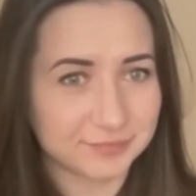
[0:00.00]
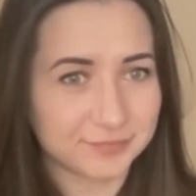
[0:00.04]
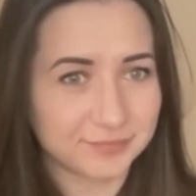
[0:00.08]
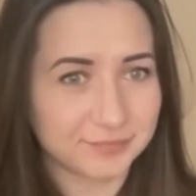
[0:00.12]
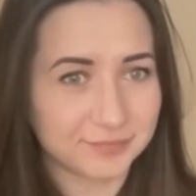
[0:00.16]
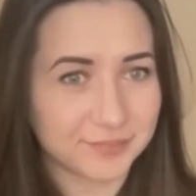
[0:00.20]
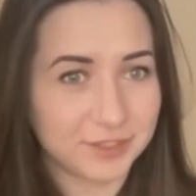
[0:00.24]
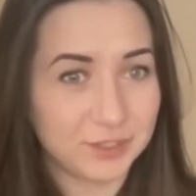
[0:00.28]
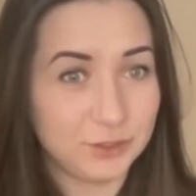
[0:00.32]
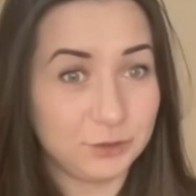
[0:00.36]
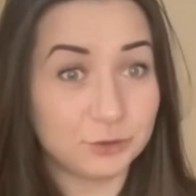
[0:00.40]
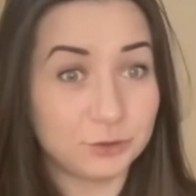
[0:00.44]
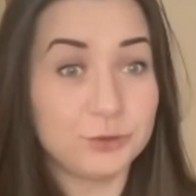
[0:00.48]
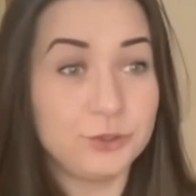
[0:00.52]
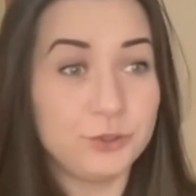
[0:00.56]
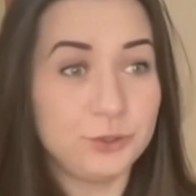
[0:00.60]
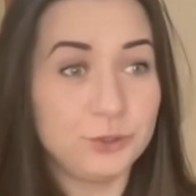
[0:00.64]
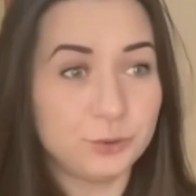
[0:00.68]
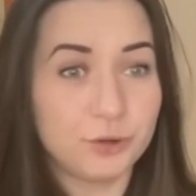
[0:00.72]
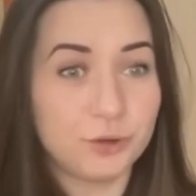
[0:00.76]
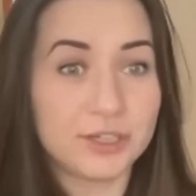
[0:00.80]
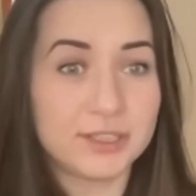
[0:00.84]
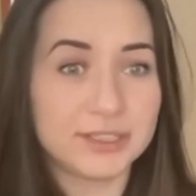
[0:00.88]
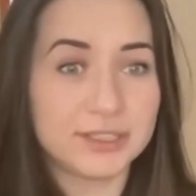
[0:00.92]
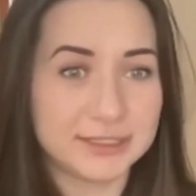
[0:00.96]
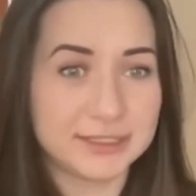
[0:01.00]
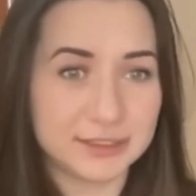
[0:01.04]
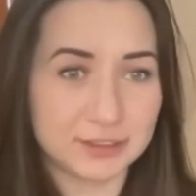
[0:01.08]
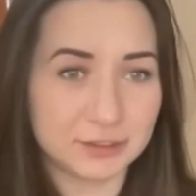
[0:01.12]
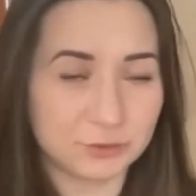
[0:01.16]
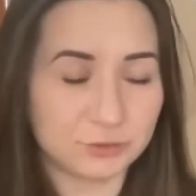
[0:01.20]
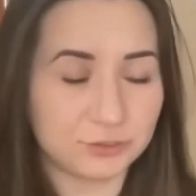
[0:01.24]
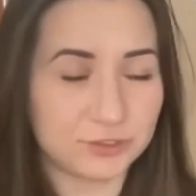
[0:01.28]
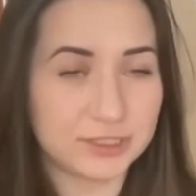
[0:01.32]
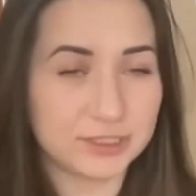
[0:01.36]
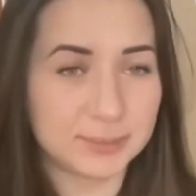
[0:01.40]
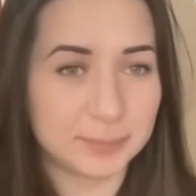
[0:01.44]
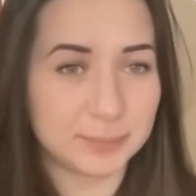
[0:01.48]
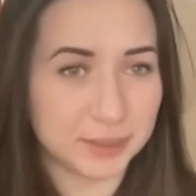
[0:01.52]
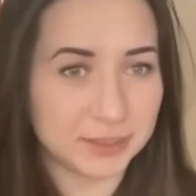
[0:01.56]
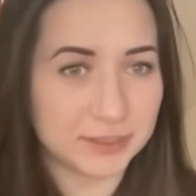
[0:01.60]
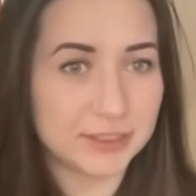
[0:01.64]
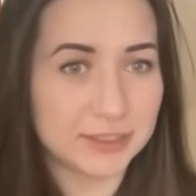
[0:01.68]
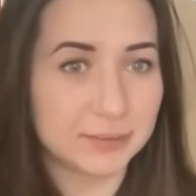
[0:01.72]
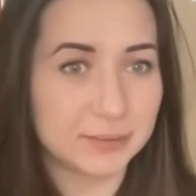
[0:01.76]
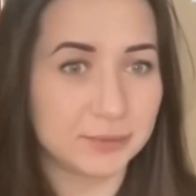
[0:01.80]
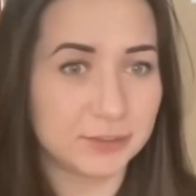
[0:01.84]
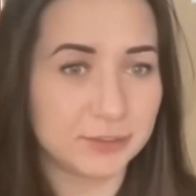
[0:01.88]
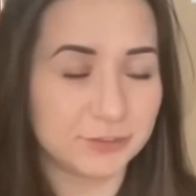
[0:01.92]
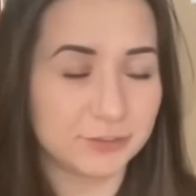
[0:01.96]
You are still
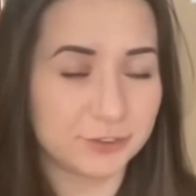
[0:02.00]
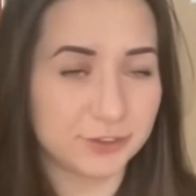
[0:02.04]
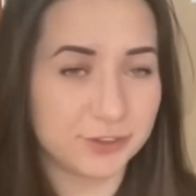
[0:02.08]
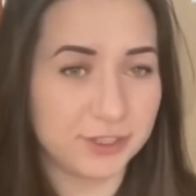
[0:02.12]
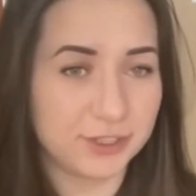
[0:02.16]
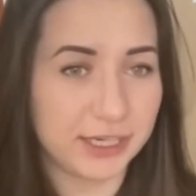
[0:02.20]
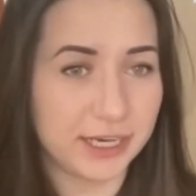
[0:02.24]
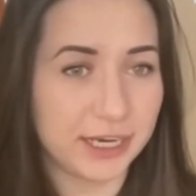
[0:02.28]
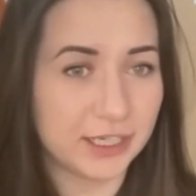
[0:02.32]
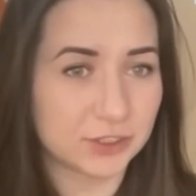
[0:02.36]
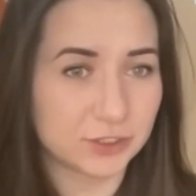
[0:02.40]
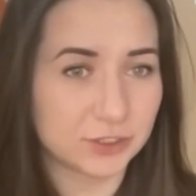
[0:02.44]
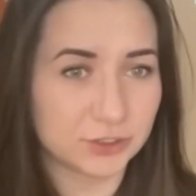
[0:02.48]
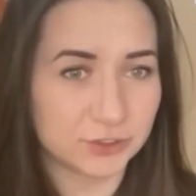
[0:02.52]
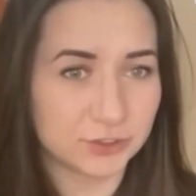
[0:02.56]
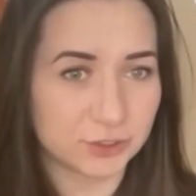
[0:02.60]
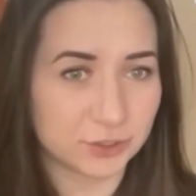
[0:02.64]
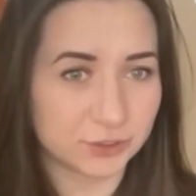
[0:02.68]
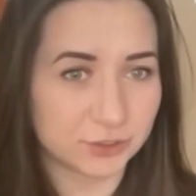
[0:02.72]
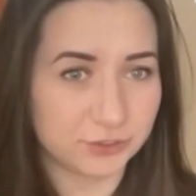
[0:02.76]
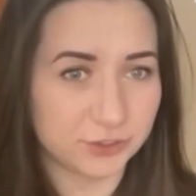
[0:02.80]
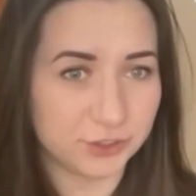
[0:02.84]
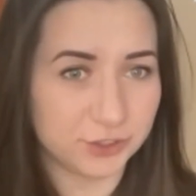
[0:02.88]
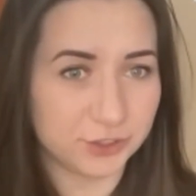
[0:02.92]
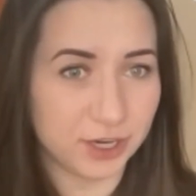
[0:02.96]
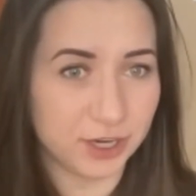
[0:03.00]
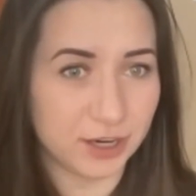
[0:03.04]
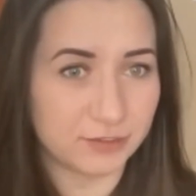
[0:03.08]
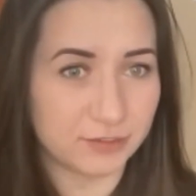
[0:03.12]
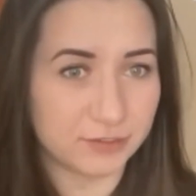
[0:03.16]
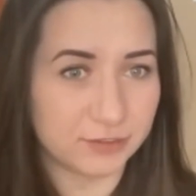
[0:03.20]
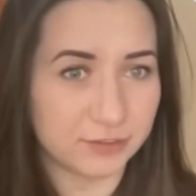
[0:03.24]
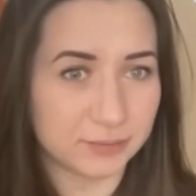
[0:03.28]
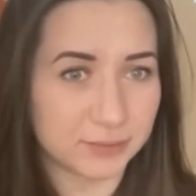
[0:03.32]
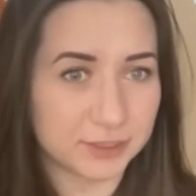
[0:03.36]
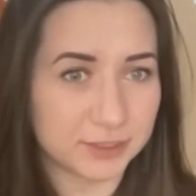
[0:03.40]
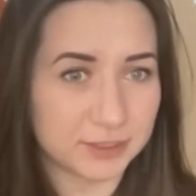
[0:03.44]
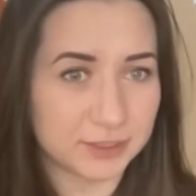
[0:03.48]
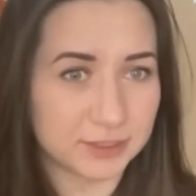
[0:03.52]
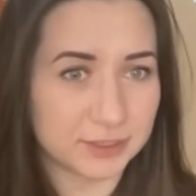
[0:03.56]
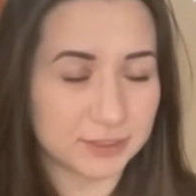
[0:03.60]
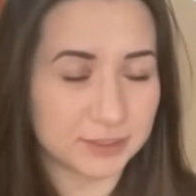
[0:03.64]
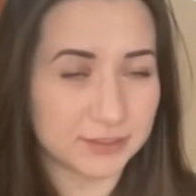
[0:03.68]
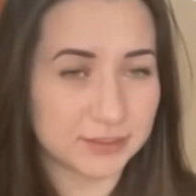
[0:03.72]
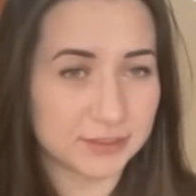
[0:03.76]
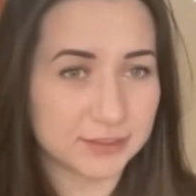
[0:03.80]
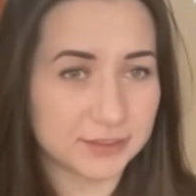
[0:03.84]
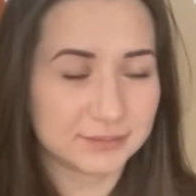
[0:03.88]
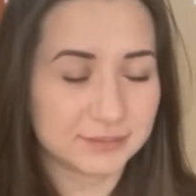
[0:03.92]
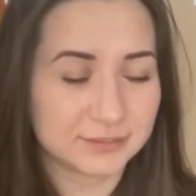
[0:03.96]
responsible for the actions of your government.
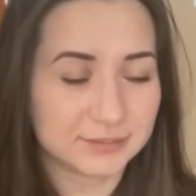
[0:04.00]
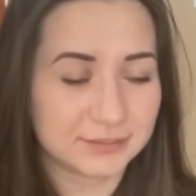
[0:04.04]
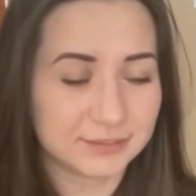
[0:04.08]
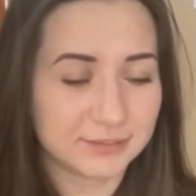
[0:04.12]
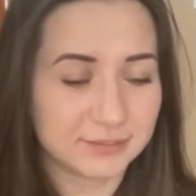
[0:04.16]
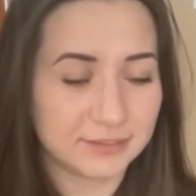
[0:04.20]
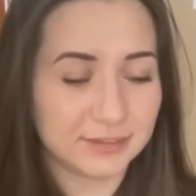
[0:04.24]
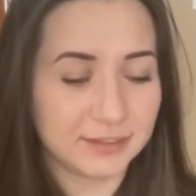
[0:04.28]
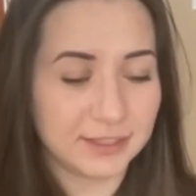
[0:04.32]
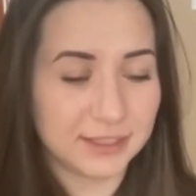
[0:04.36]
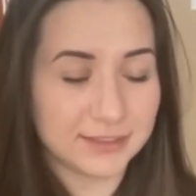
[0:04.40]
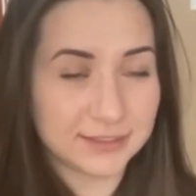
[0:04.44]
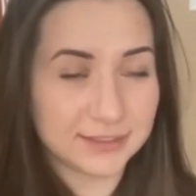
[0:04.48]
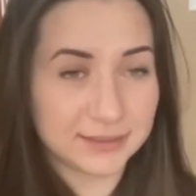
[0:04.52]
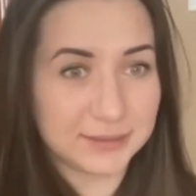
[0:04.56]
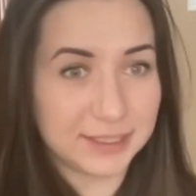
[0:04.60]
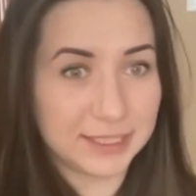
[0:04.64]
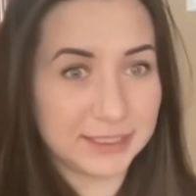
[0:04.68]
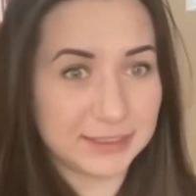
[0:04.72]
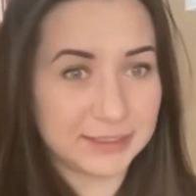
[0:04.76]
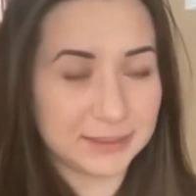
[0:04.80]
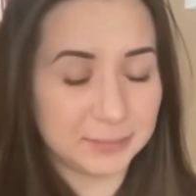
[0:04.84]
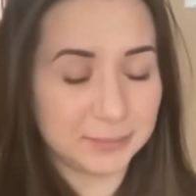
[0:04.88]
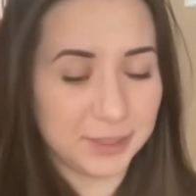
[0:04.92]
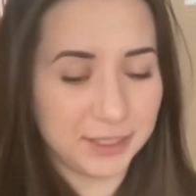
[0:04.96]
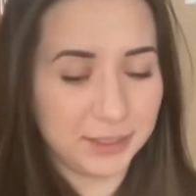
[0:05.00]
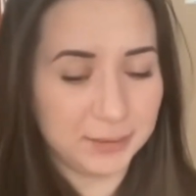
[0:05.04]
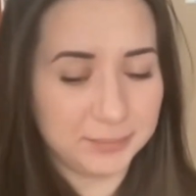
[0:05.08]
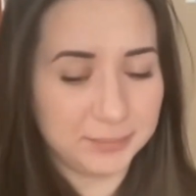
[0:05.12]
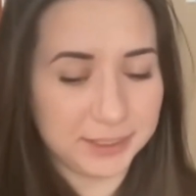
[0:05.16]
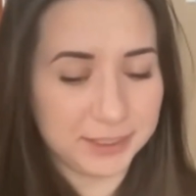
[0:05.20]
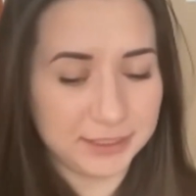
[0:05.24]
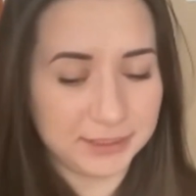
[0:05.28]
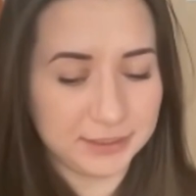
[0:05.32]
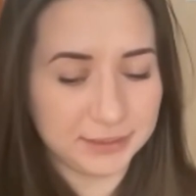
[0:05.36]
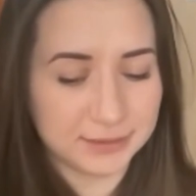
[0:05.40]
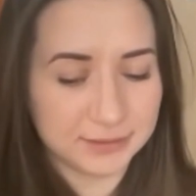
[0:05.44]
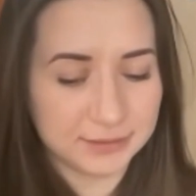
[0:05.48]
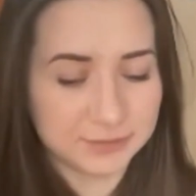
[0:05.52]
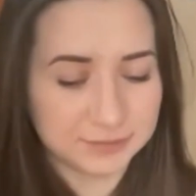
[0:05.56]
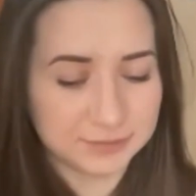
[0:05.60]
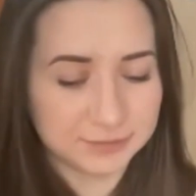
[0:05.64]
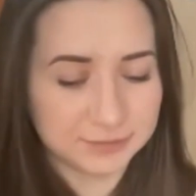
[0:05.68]
That's my opinion.